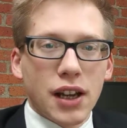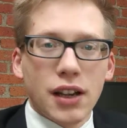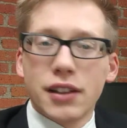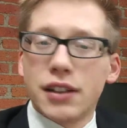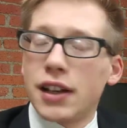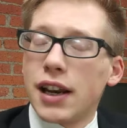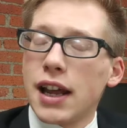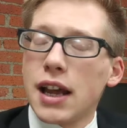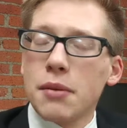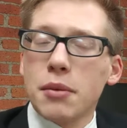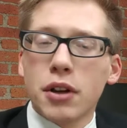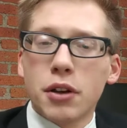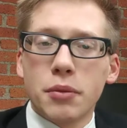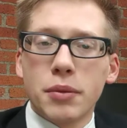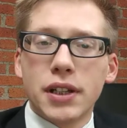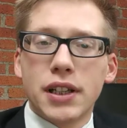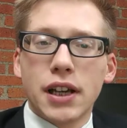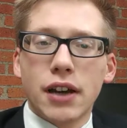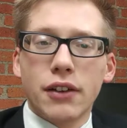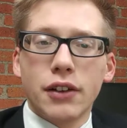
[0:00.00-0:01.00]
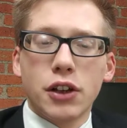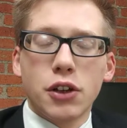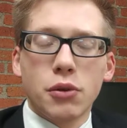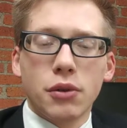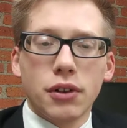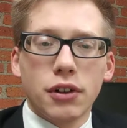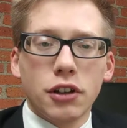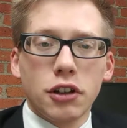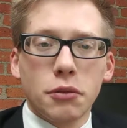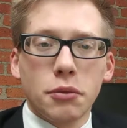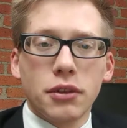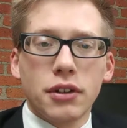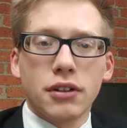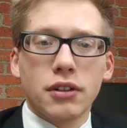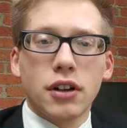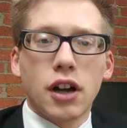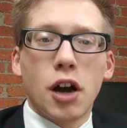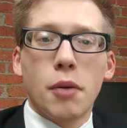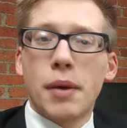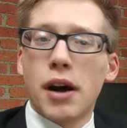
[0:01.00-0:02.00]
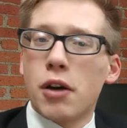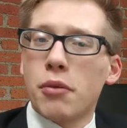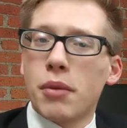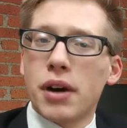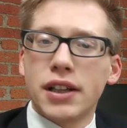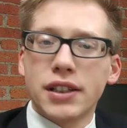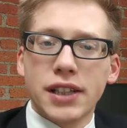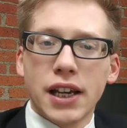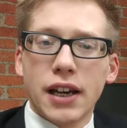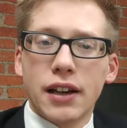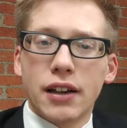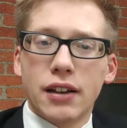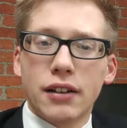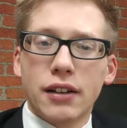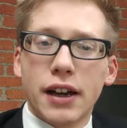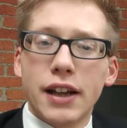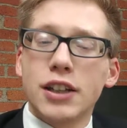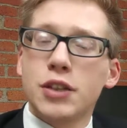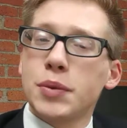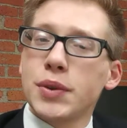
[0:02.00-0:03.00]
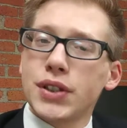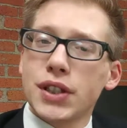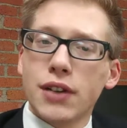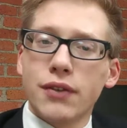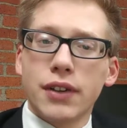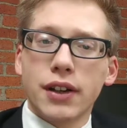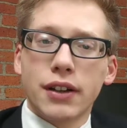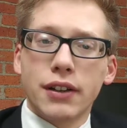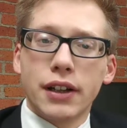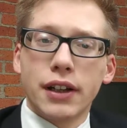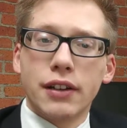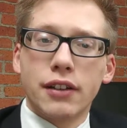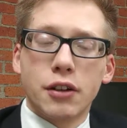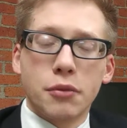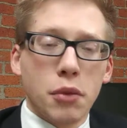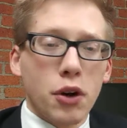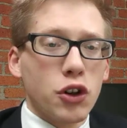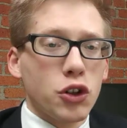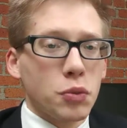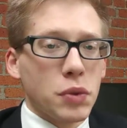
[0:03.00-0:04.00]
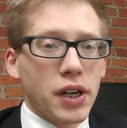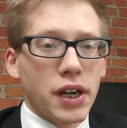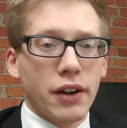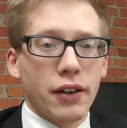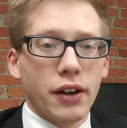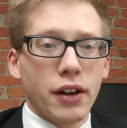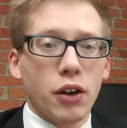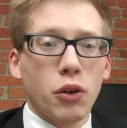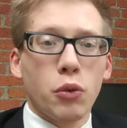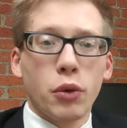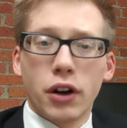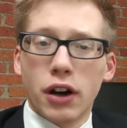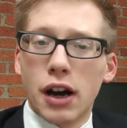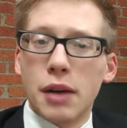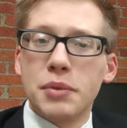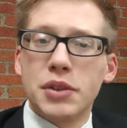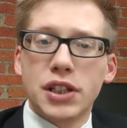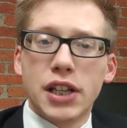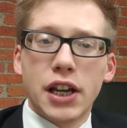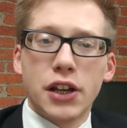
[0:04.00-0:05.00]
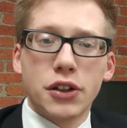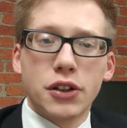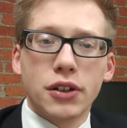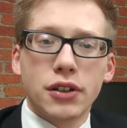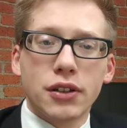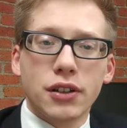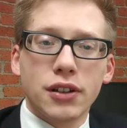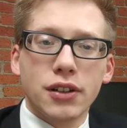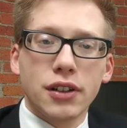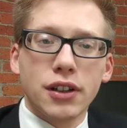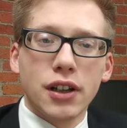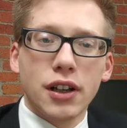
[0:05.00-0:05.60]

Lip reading: Today I'm going to be telling you a little bit about Montana, and specifically the Bozeman area where I'm stationed.